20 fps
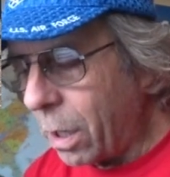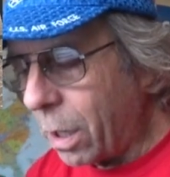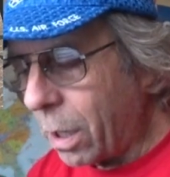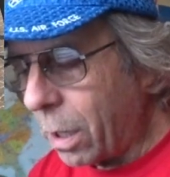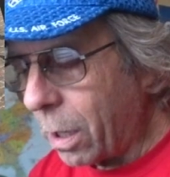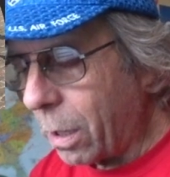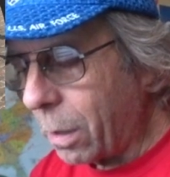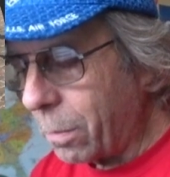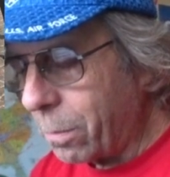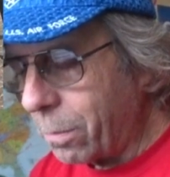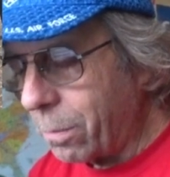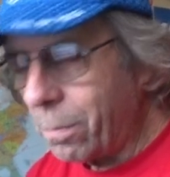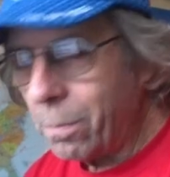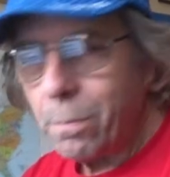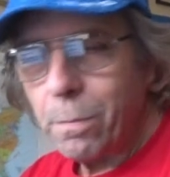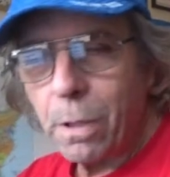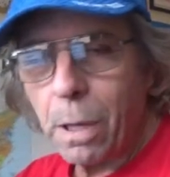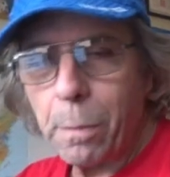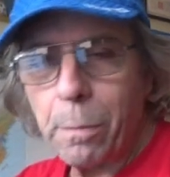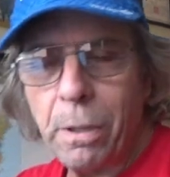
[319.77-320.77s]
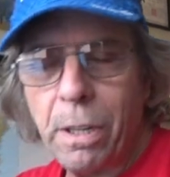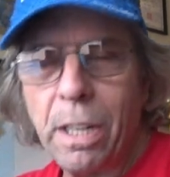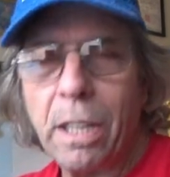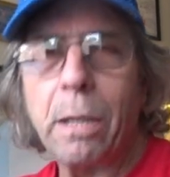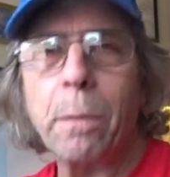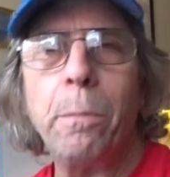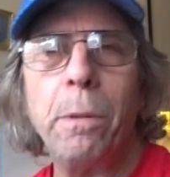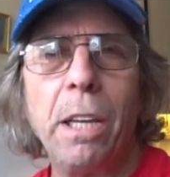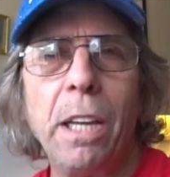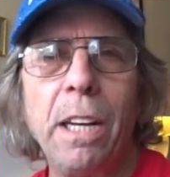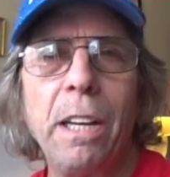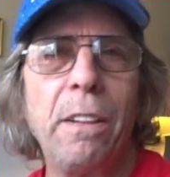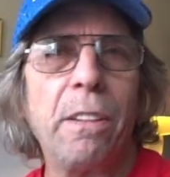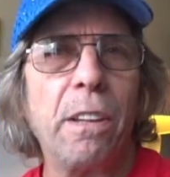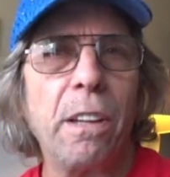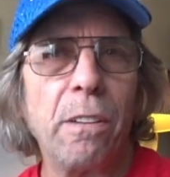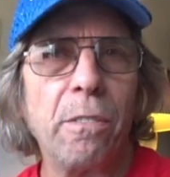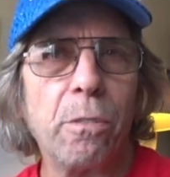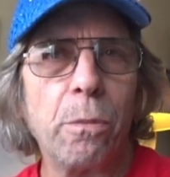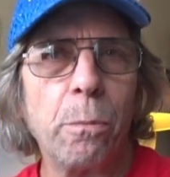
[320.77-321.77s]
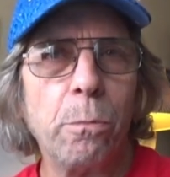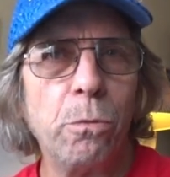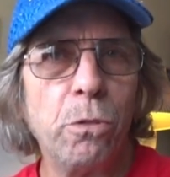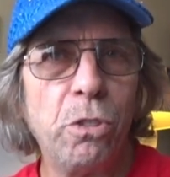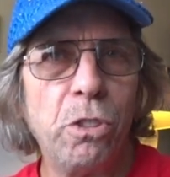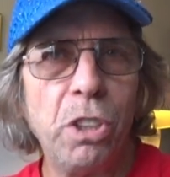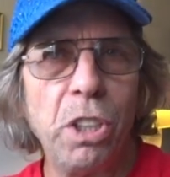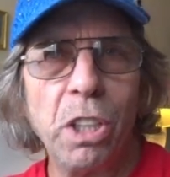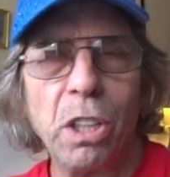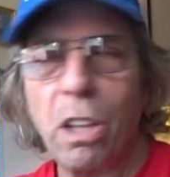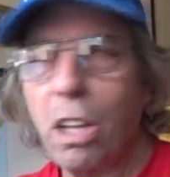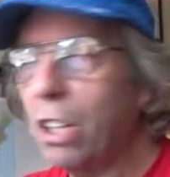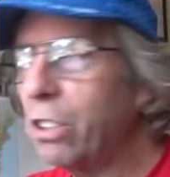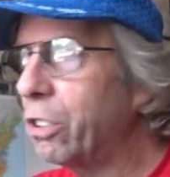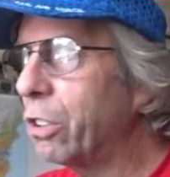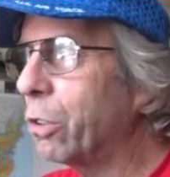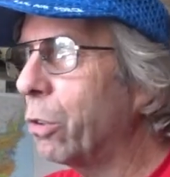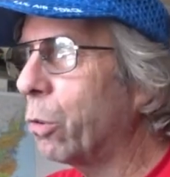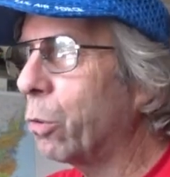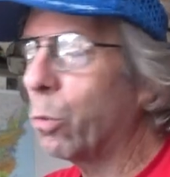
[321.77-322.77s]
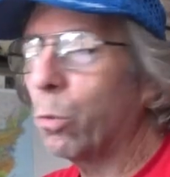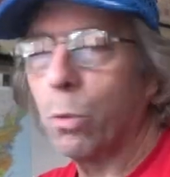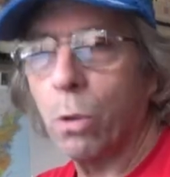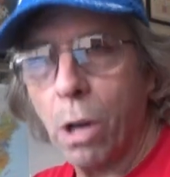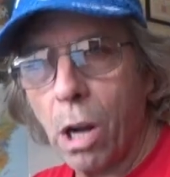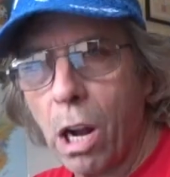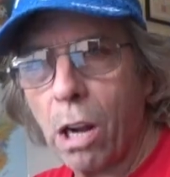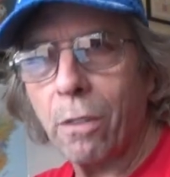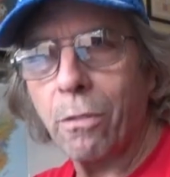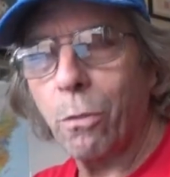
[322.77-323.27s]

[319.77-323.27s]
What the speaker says: I mean, it can be anything from geological rock